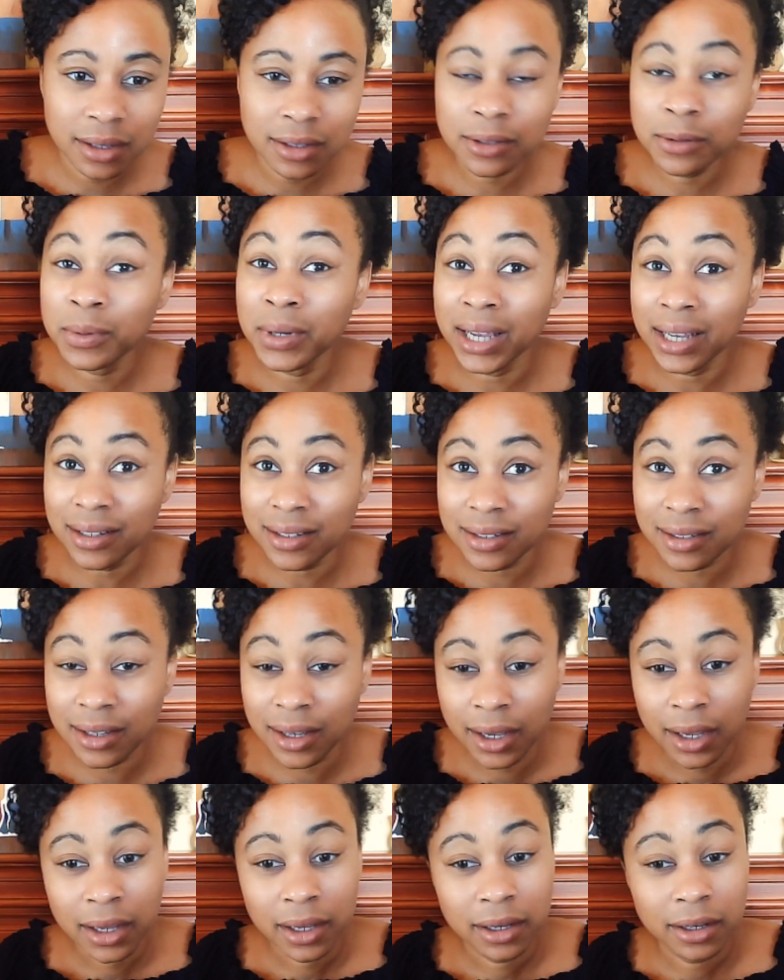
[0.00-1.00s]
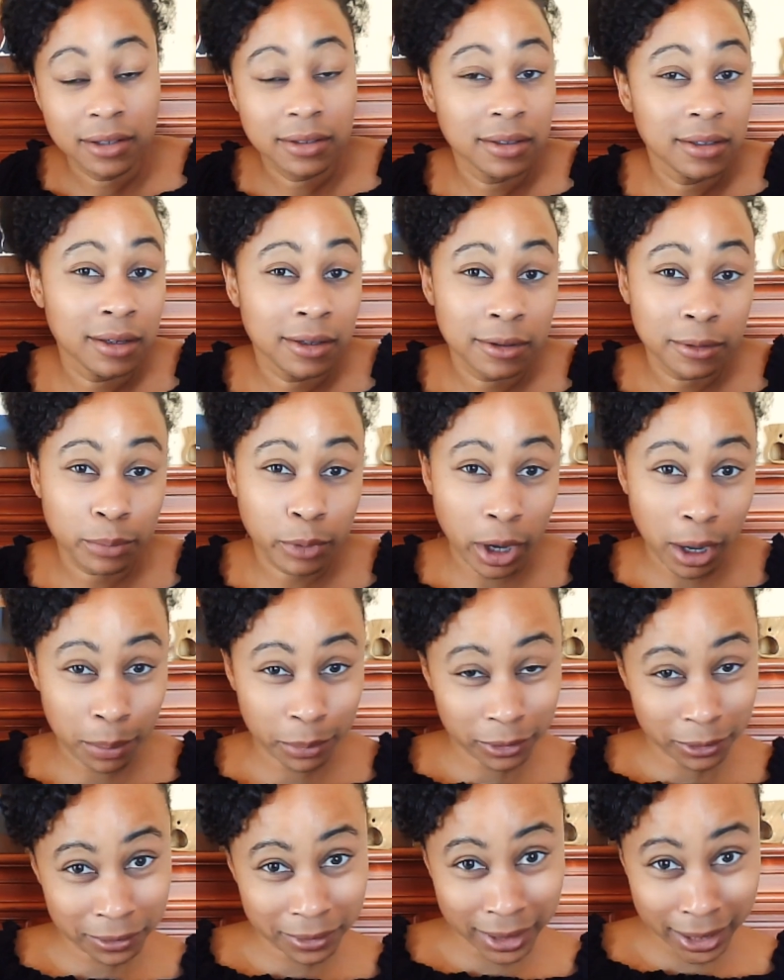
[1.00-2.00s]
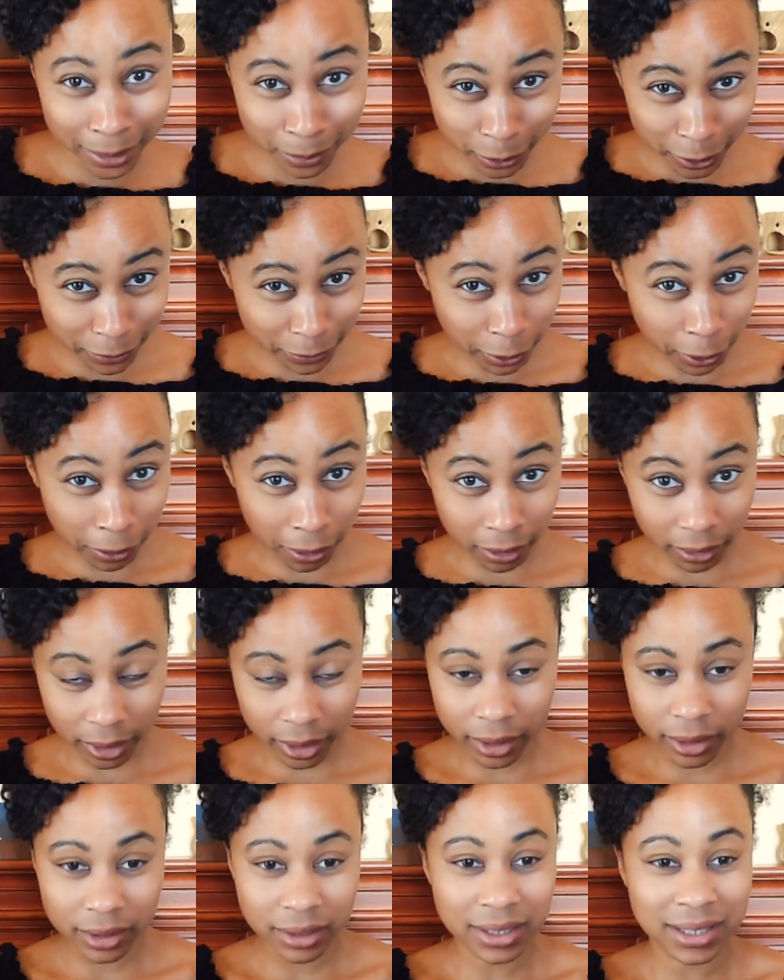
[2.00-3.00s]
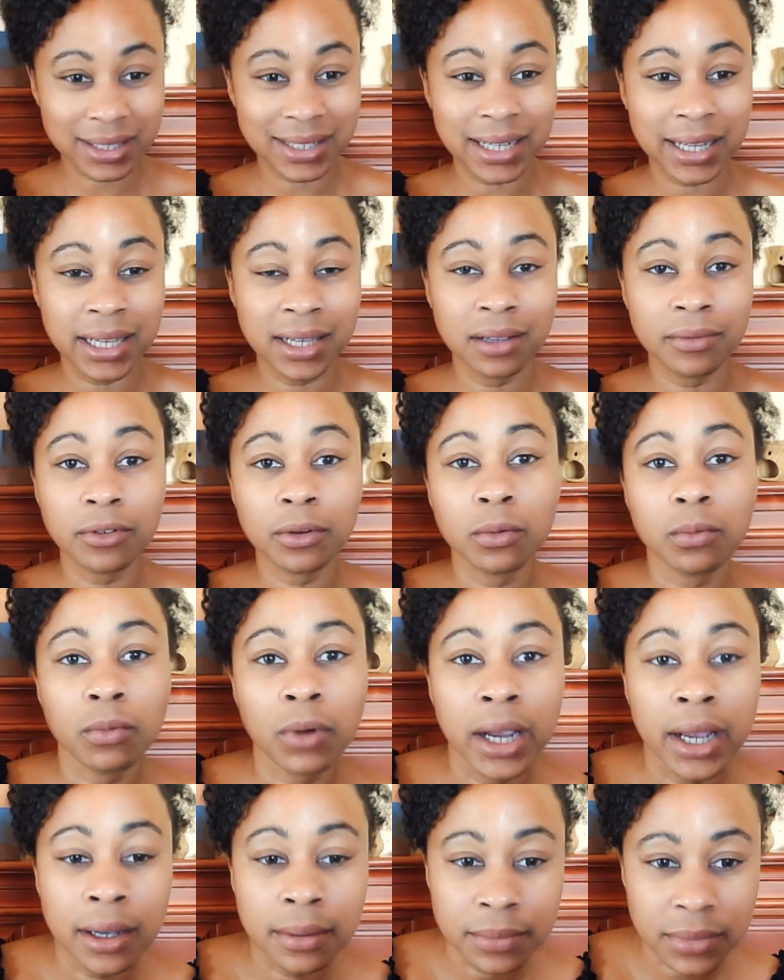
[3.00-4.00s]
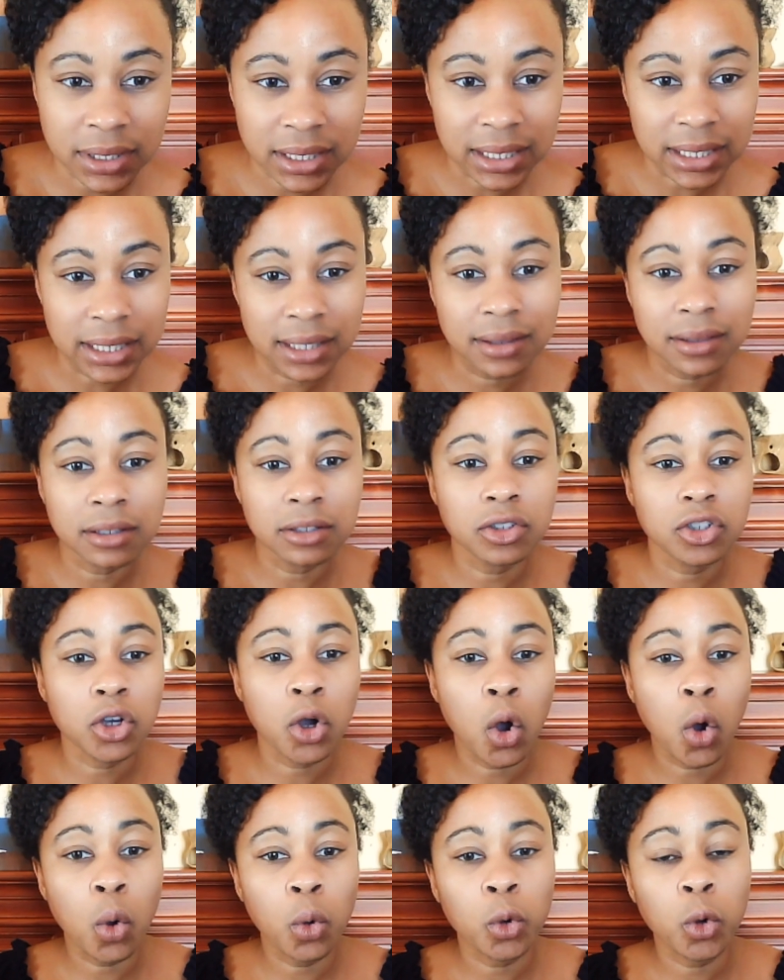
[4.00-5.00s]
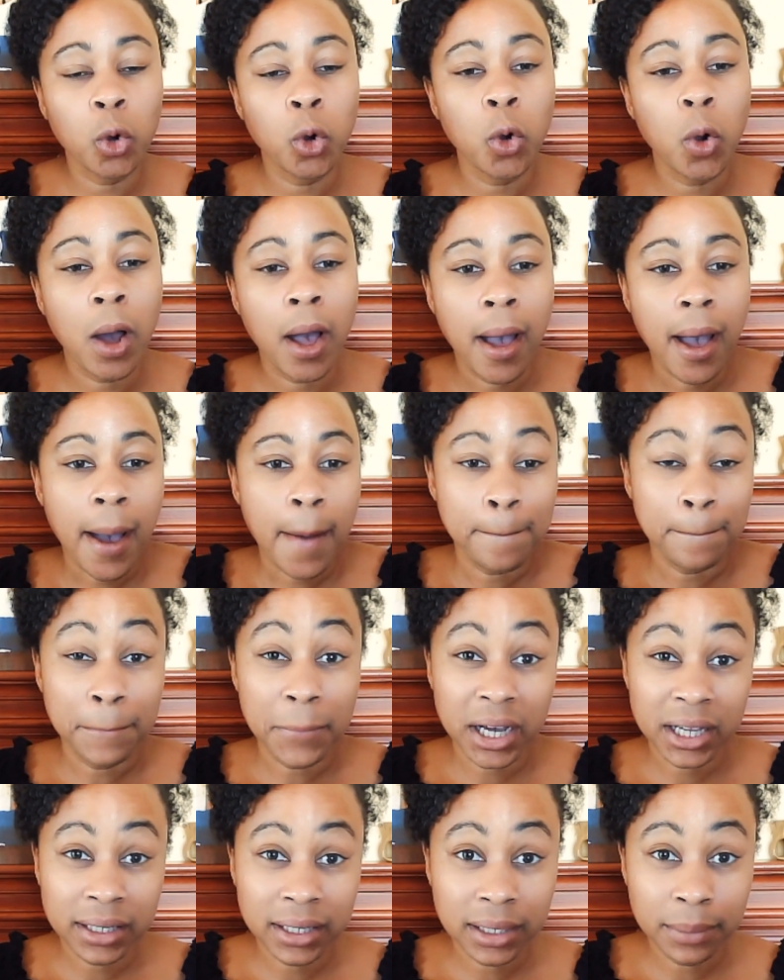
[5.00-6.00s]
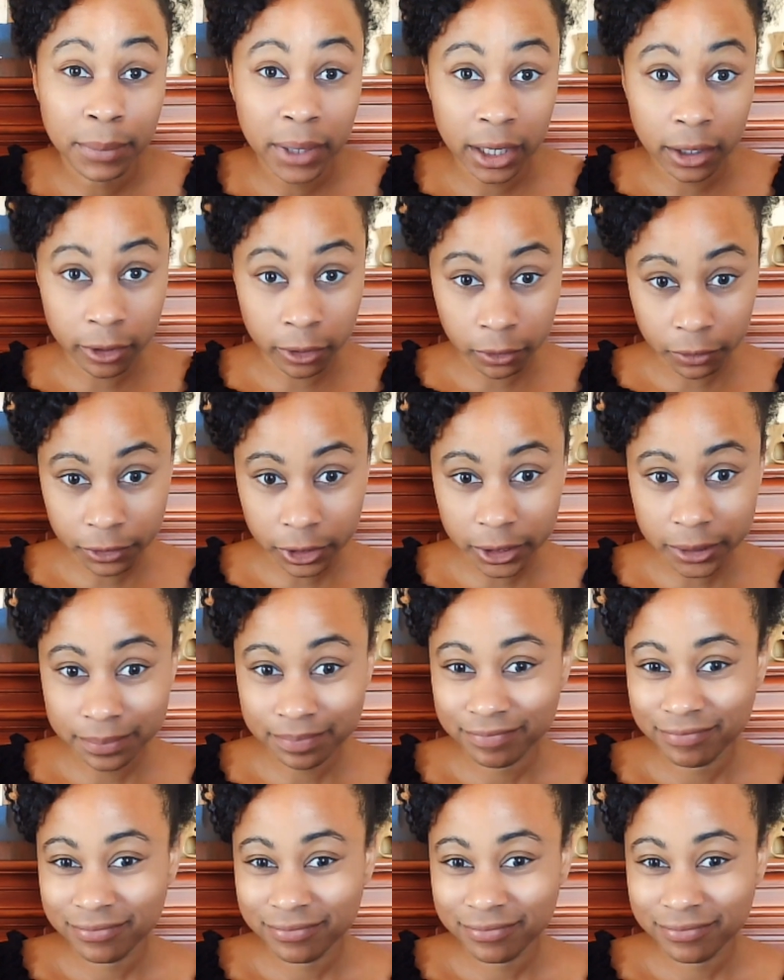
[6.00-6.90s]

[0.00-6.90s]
So next, here's another popular name we've all heard, Dave Ramsey, The Total Money Makeover,